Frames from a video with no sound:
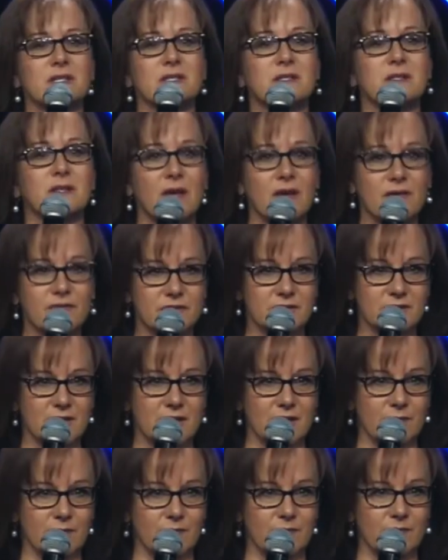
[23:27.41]
loves
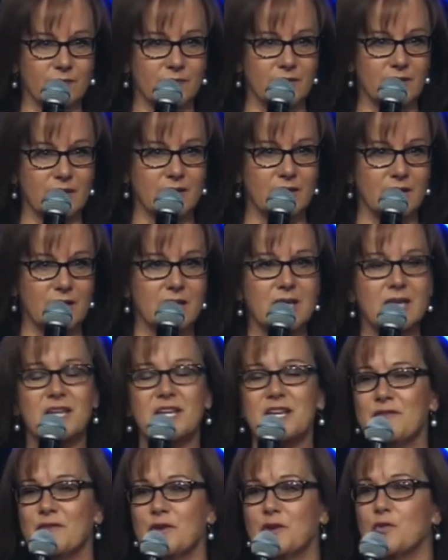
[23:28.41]
them.
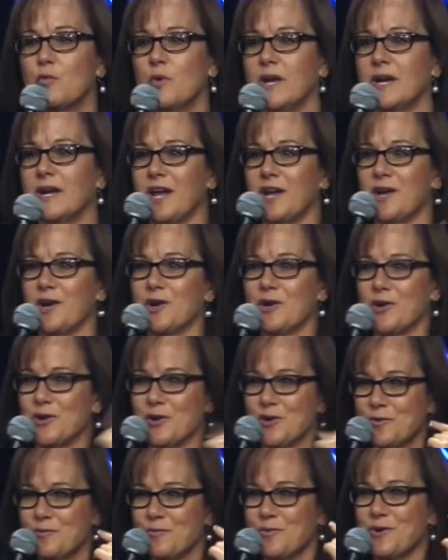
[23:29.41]
Even when I
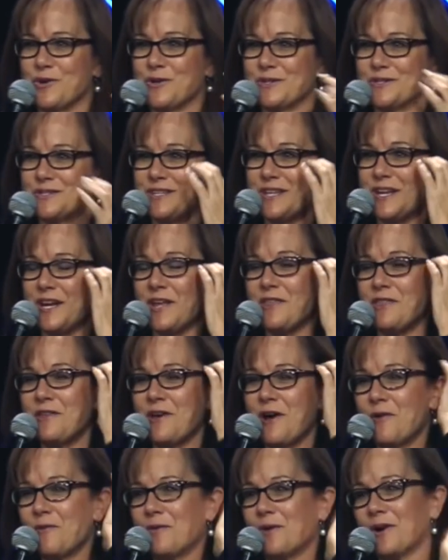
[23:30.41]
heard words that I
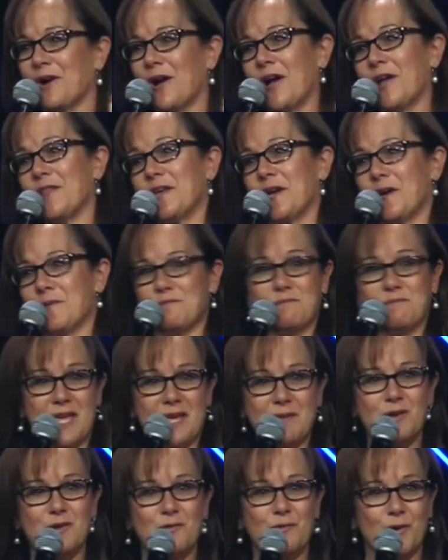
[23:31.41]
thought were God that
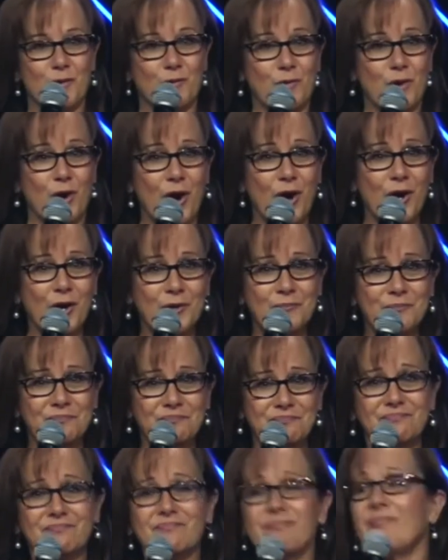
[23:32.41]
maybe were wrong,
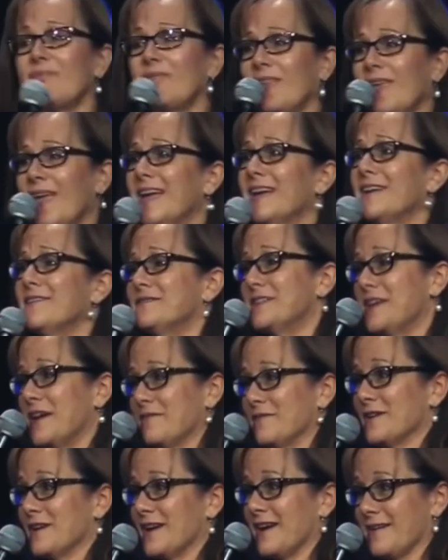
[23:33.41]
I have
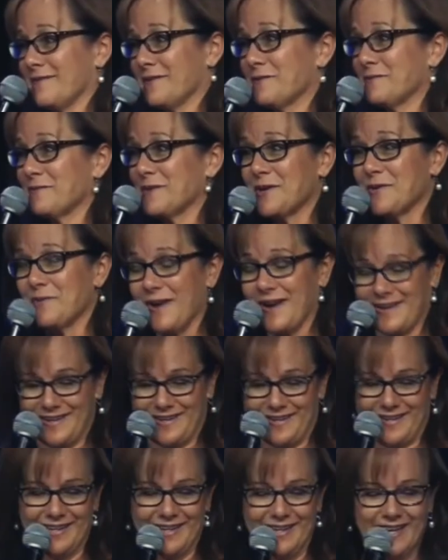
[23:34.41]
never, ever
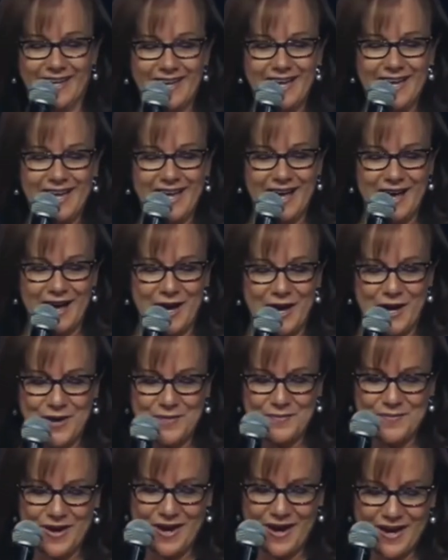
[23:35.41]
regretted it.
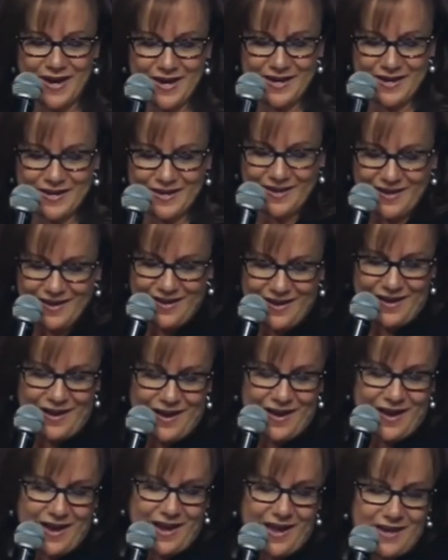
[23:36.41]
I
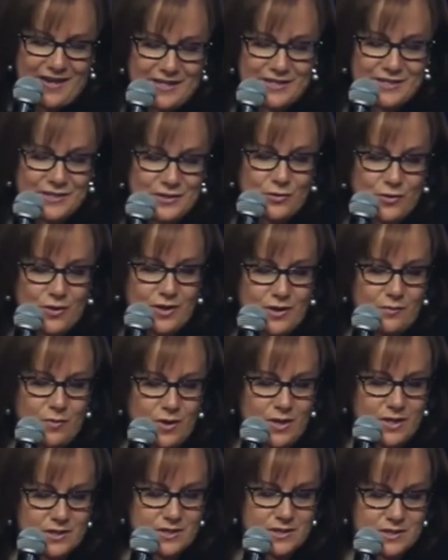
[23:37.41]
had a story
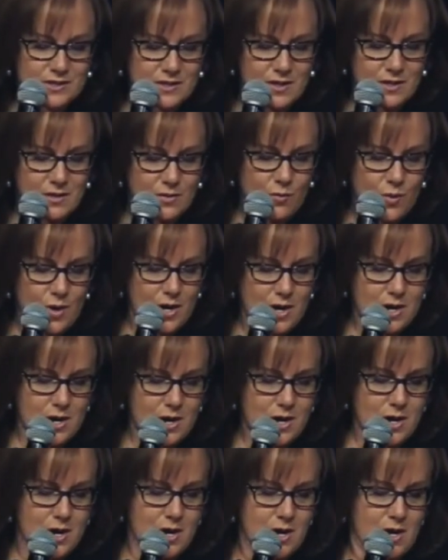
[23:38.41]
once
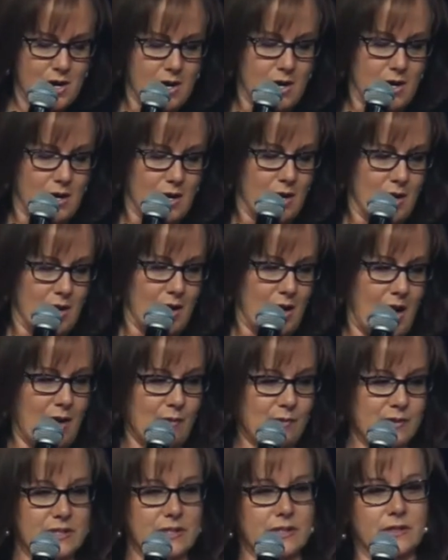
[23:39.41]
where I
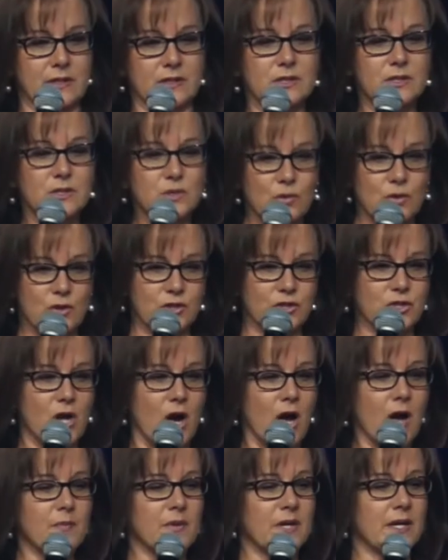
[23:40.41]
was in a store
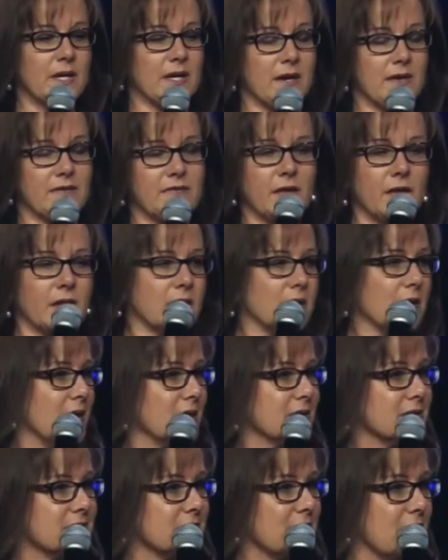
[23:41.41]
shopping, and I felt like
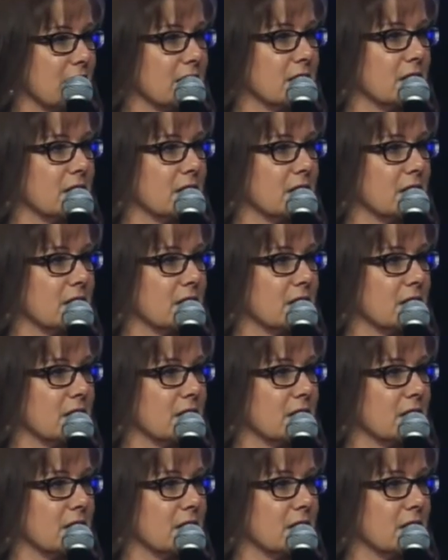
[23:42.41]
God said,